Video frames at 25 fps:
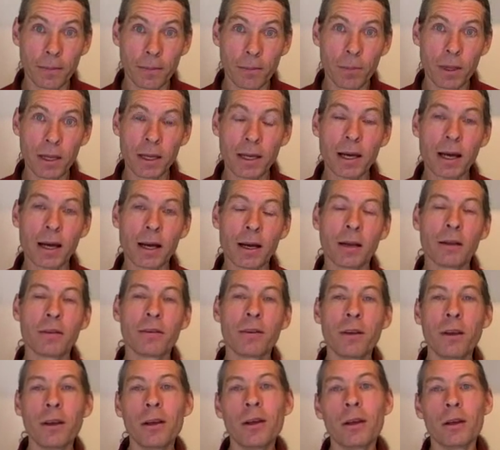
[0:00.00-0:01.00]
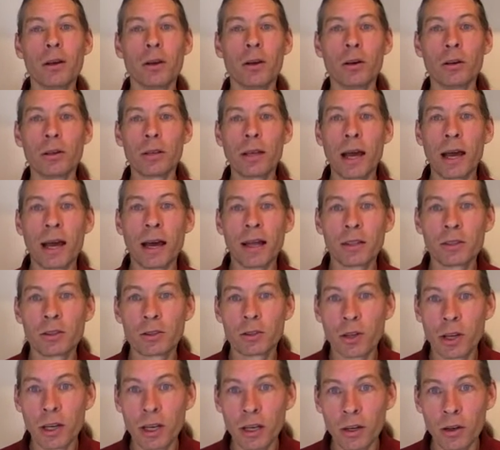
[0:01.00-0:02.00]
Because your dad's
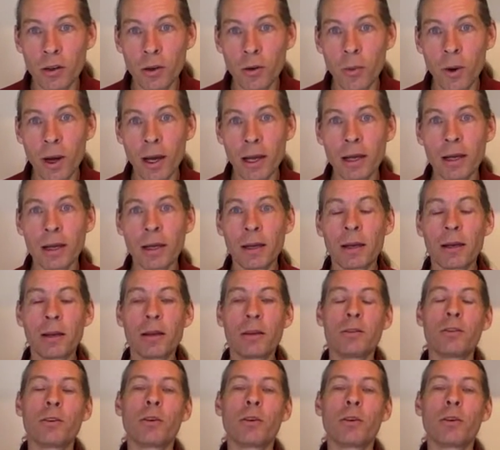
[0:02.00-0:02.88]
treating you the way he is,